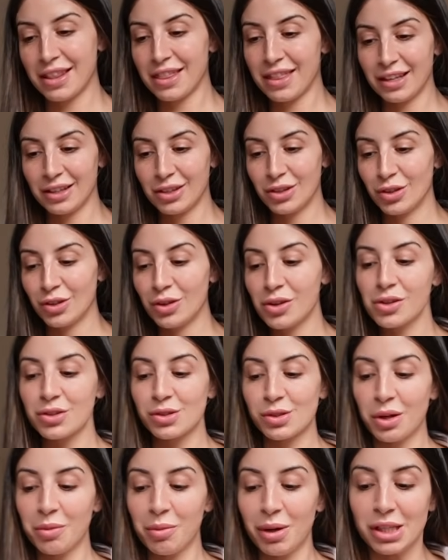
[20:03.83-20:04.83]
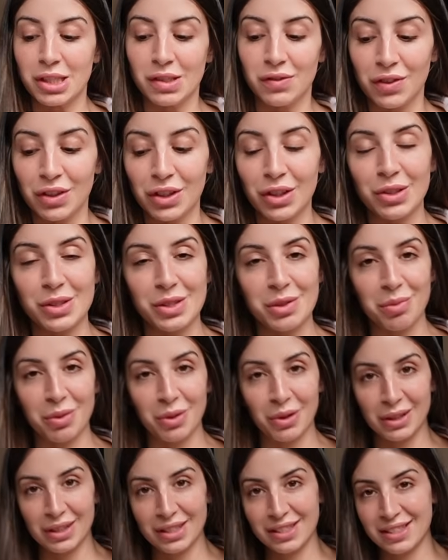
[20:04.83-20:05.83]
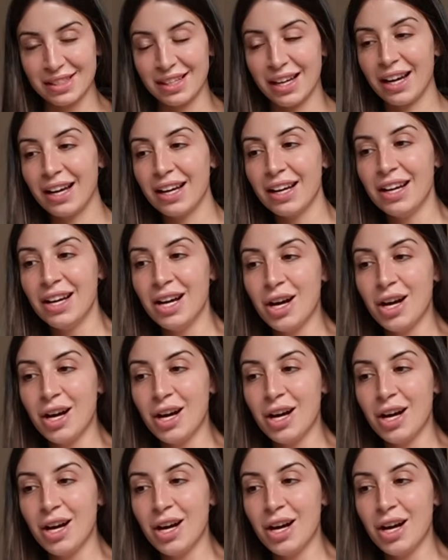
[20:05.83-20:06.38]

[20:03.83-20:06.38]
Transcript: thank you so much for your support this year.